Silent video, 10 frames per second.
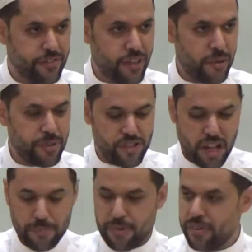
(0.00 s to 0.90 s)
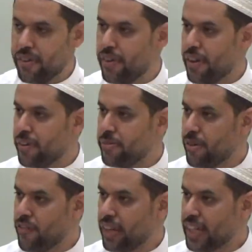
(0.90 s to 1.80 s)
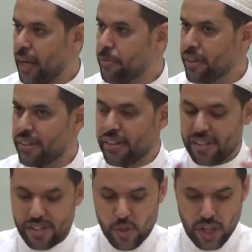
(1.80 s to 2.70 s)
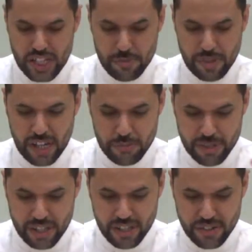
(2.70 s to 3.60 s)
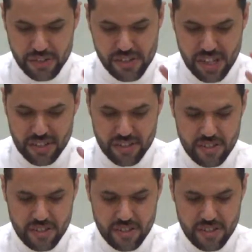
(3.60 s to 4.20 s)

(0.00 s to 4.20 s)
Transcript: from the top of Al-Kaaba, Suhail ibn Amr and others said,